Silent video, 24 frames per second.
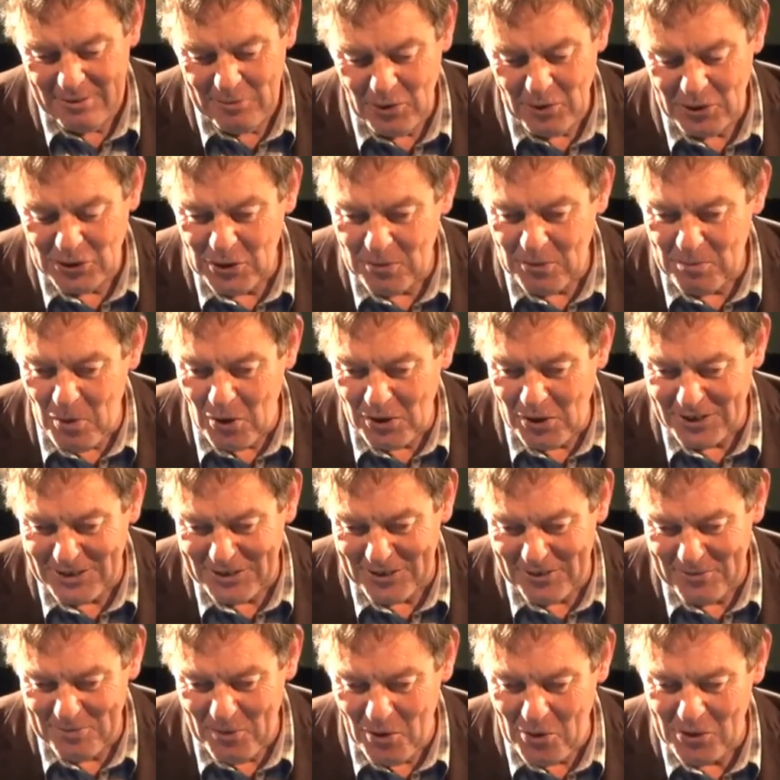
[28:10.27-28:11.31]
What is your
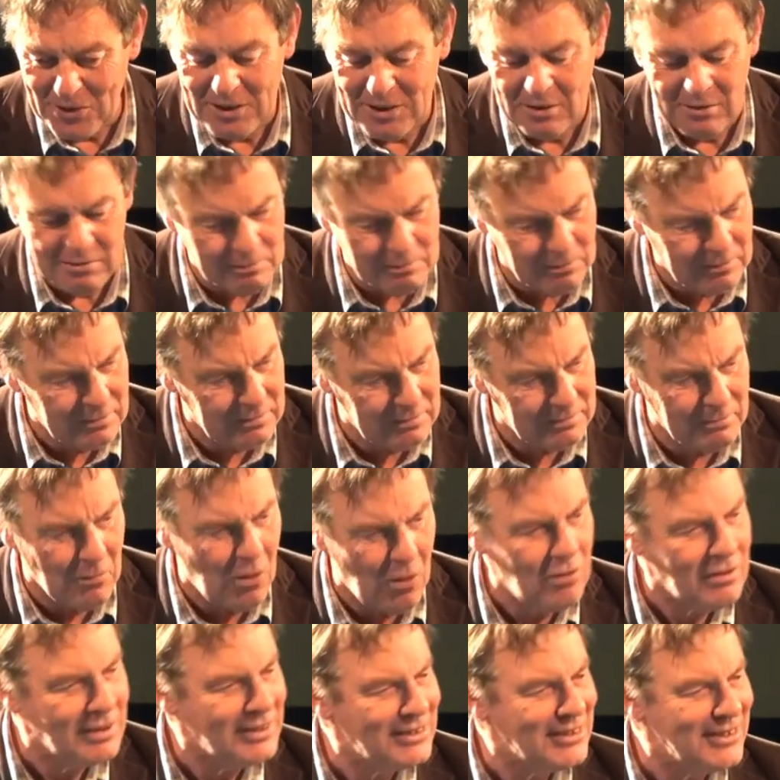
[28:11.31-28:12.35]
policy on mortgages?
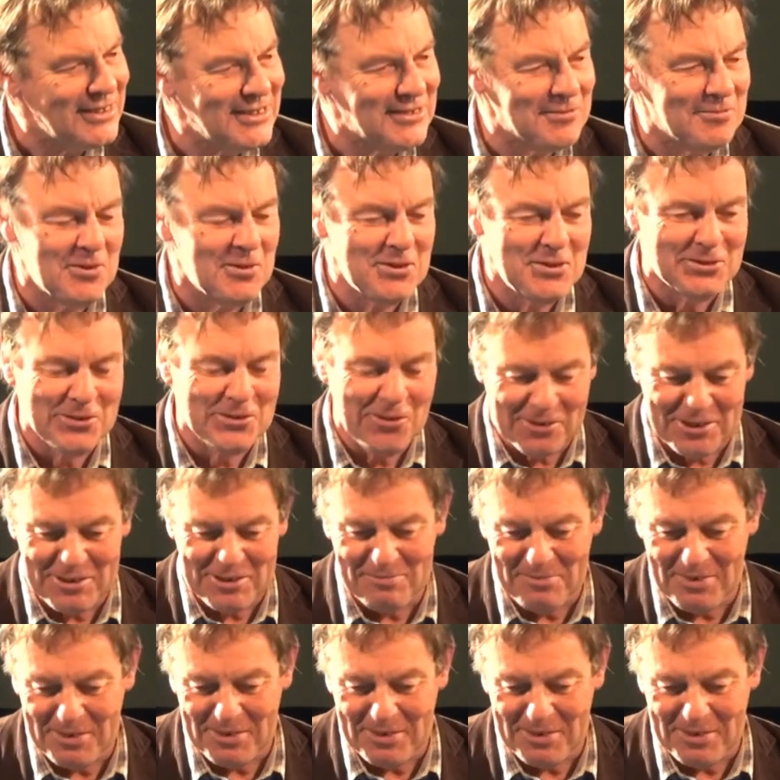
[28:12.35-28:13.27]
What are you talking